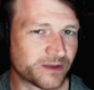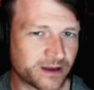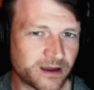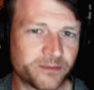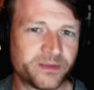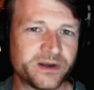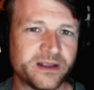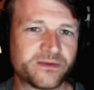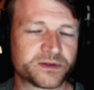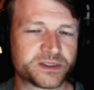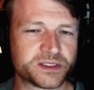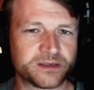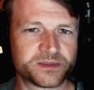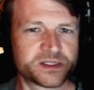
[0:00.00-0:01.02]
of the company
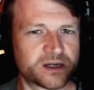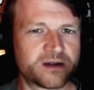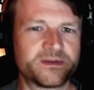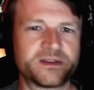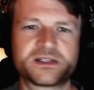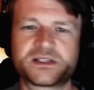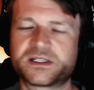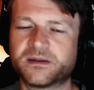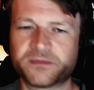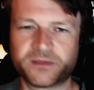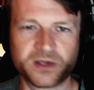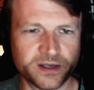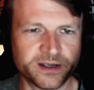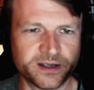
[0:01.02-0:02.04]
for some service some
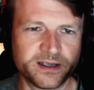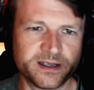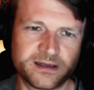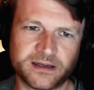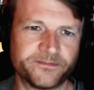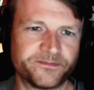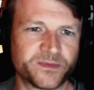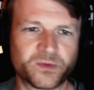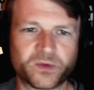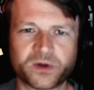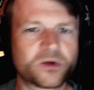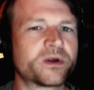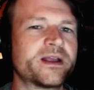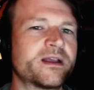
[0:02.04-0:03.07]
good some
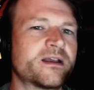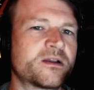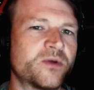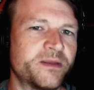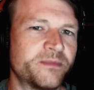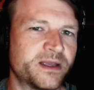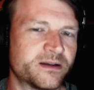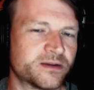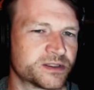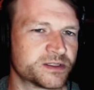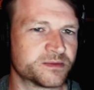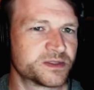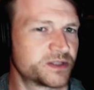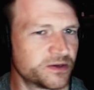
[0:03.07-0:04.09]
recording equipment or
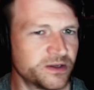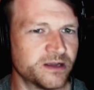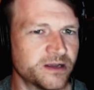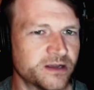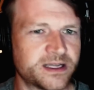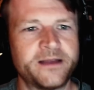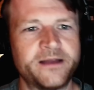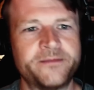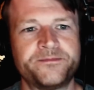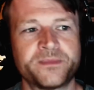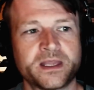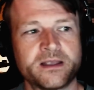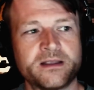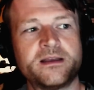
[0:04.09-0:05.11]
some studio time
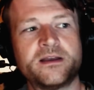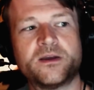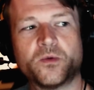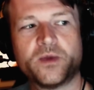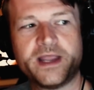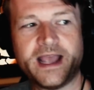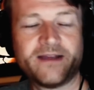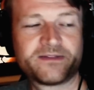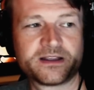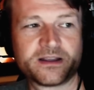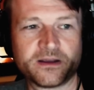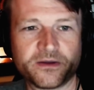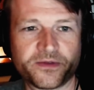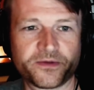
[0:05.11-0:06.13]
we have
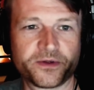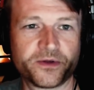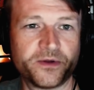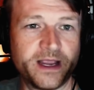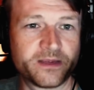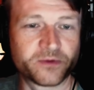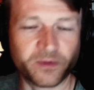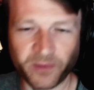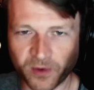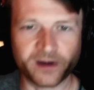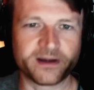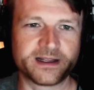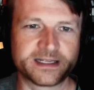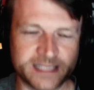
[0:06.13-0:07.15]
to go through and
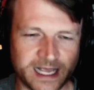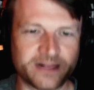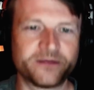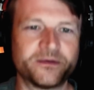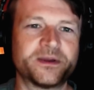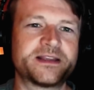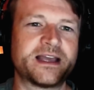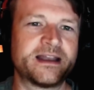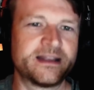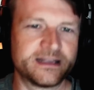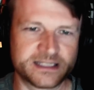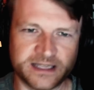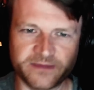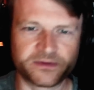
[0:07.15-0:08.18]
report exactly what that
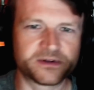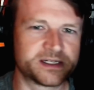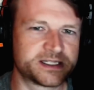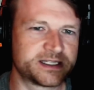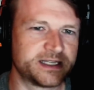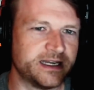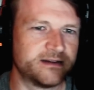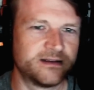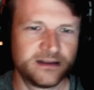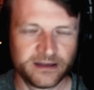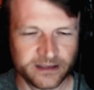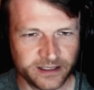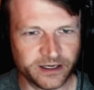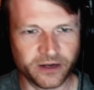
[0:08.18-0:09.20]
is, give a receipt,
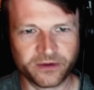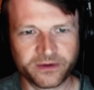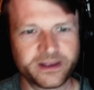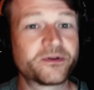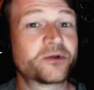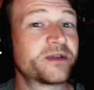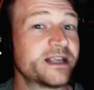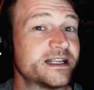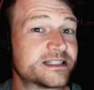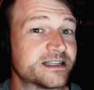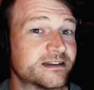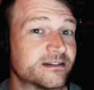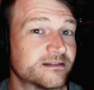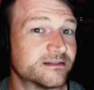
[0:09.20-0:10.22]
you know, give a
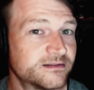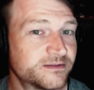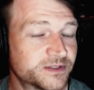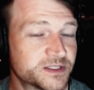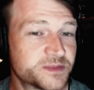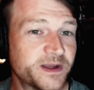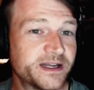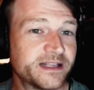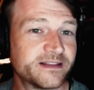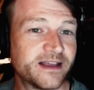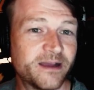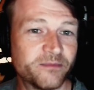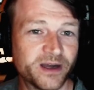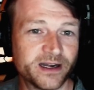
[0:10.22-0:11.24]
reason for
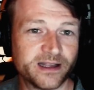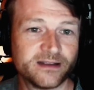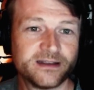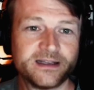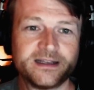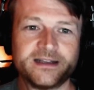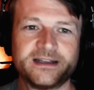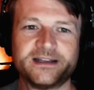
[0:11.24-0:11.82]
spending that money.